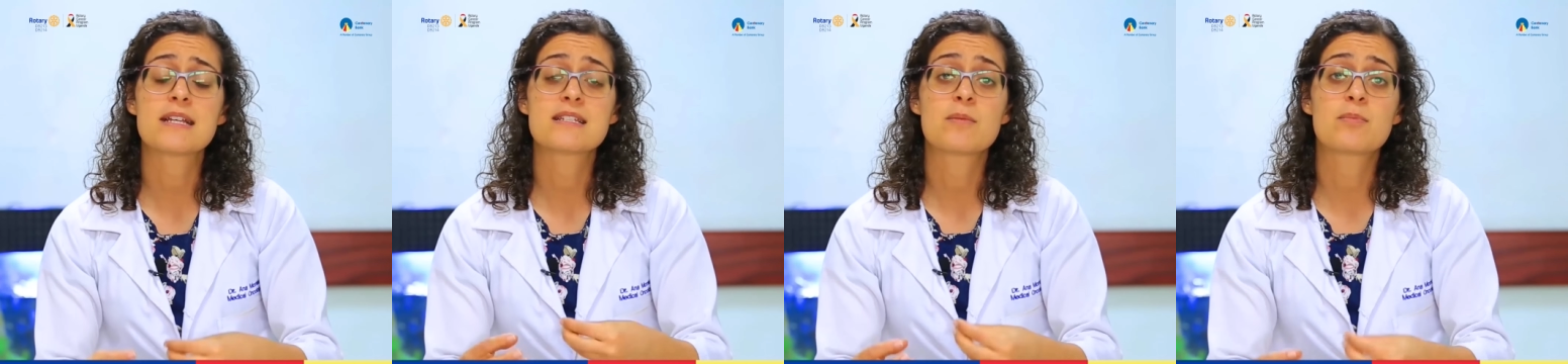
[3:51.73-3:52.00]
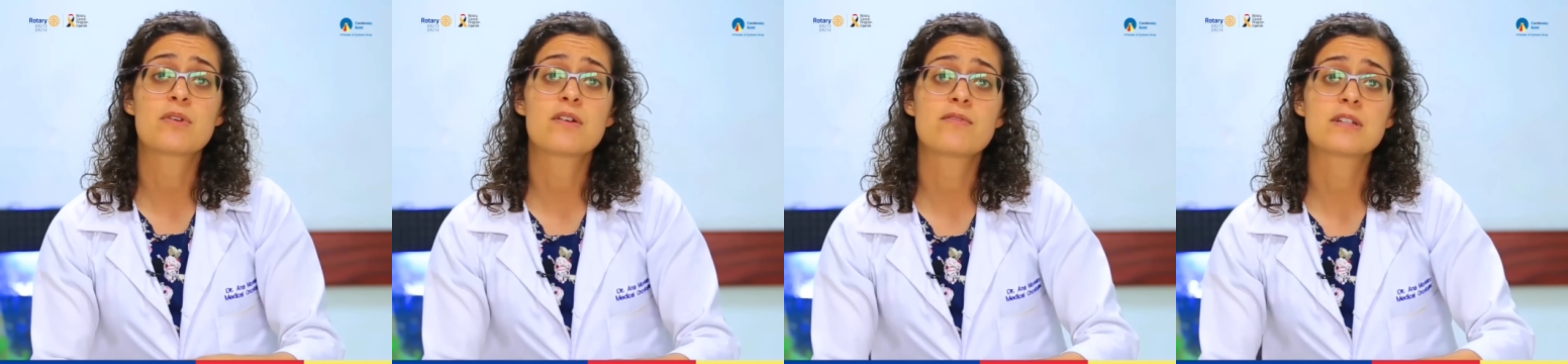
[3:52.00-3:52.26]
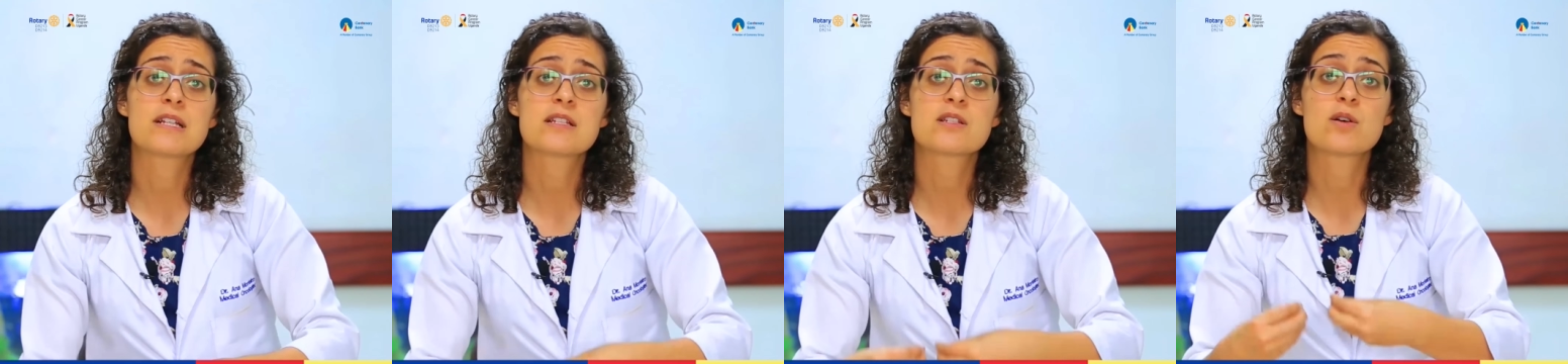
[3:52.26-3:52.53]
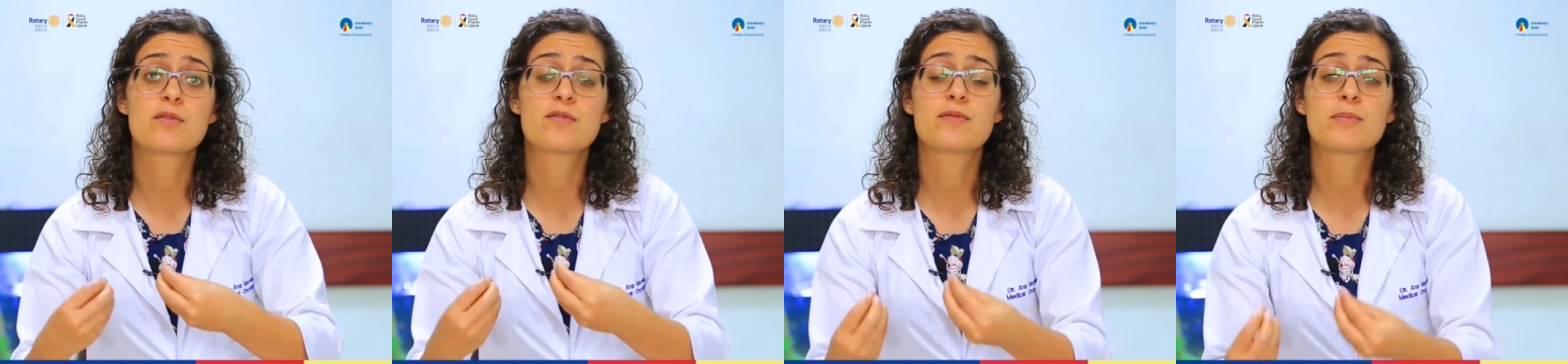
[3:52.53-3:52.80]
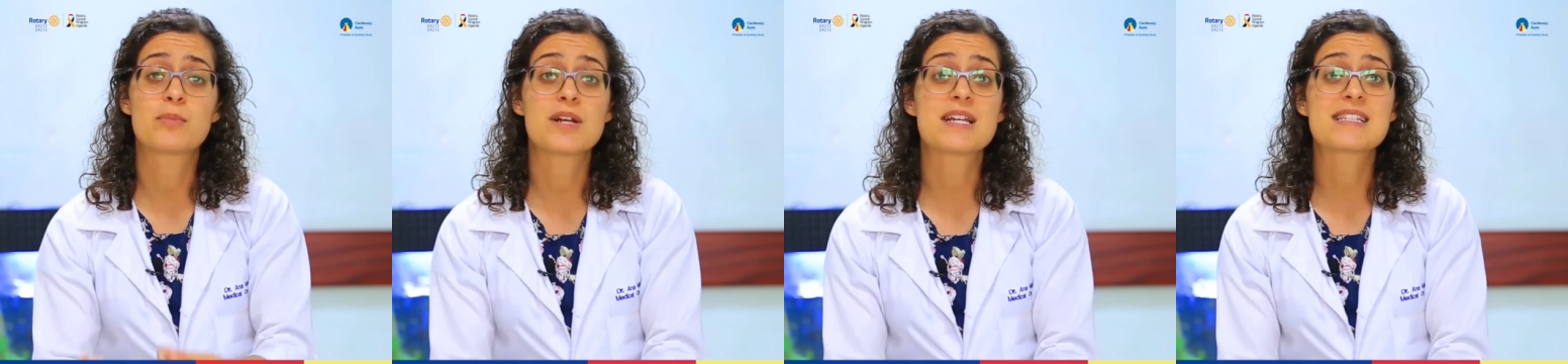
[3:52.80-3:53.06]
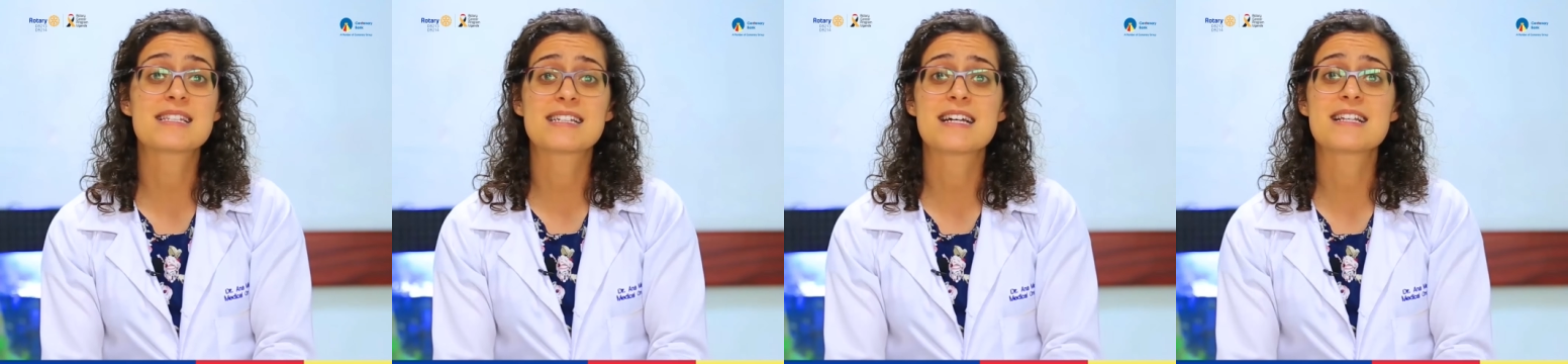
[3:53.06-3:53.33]
is the prevalence of
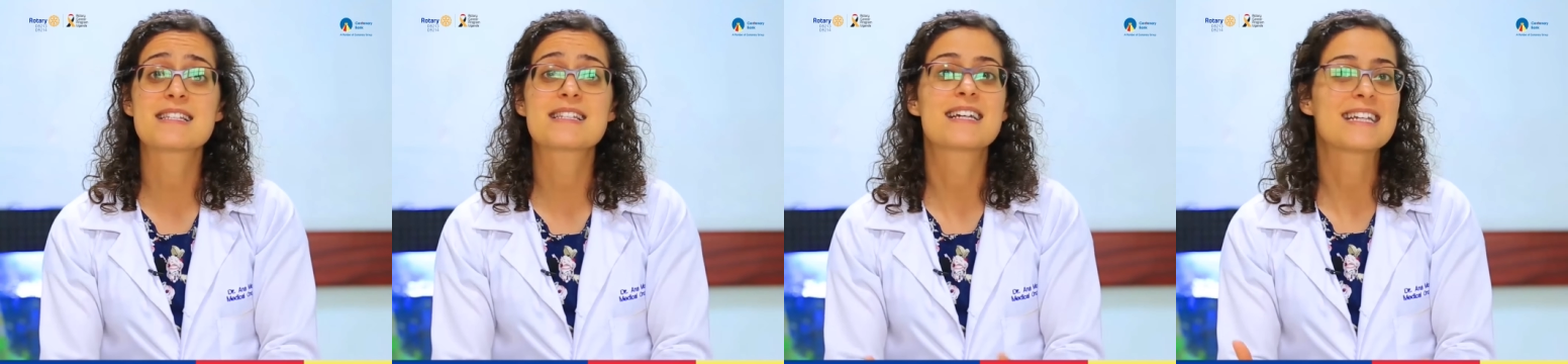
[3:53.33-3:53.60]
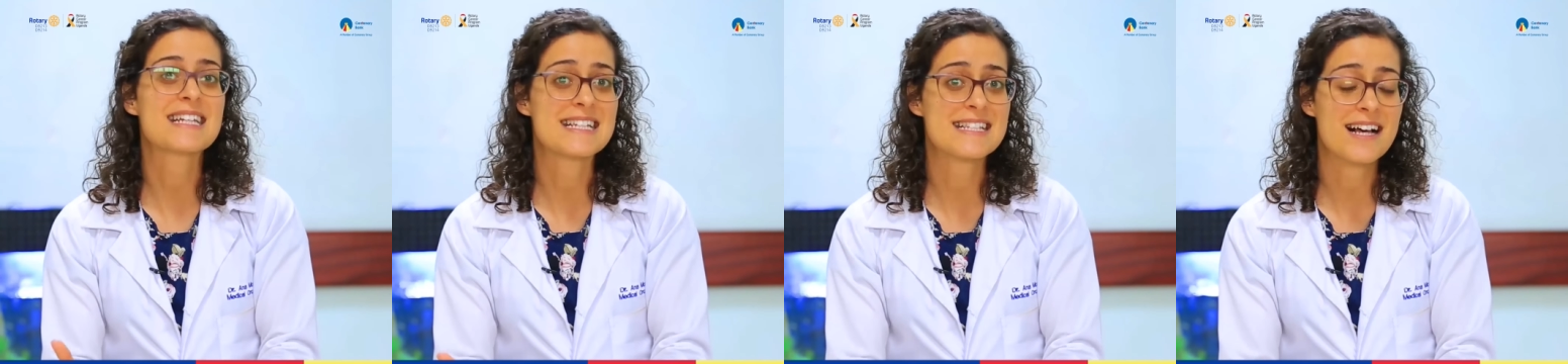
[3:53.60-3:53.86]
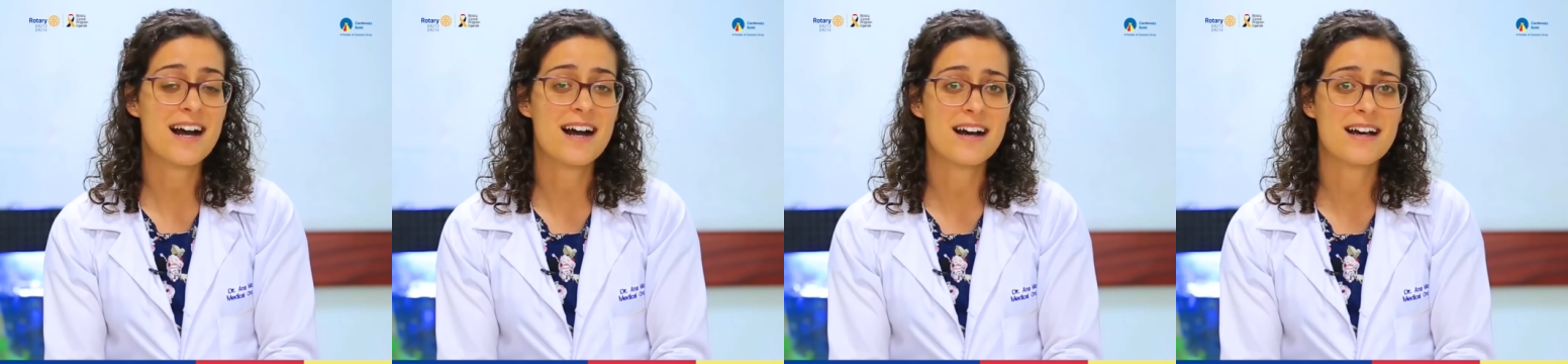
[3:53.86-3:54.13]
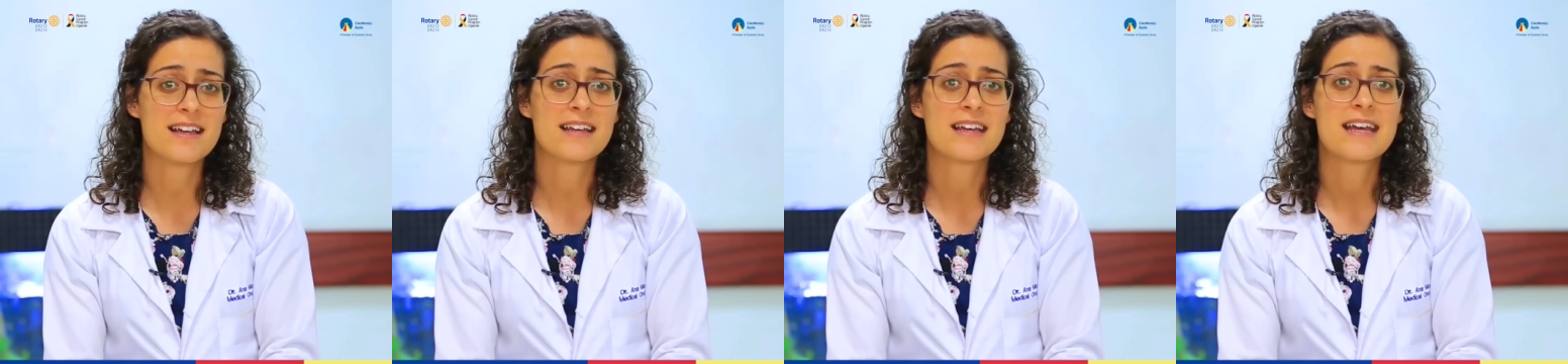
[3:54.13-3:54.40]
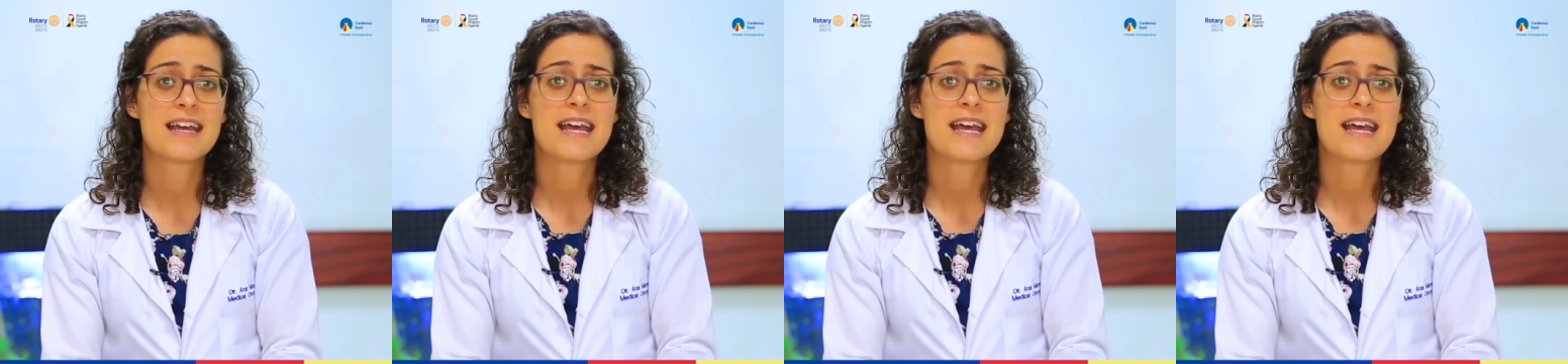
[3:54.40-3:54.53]
breast cancer is high.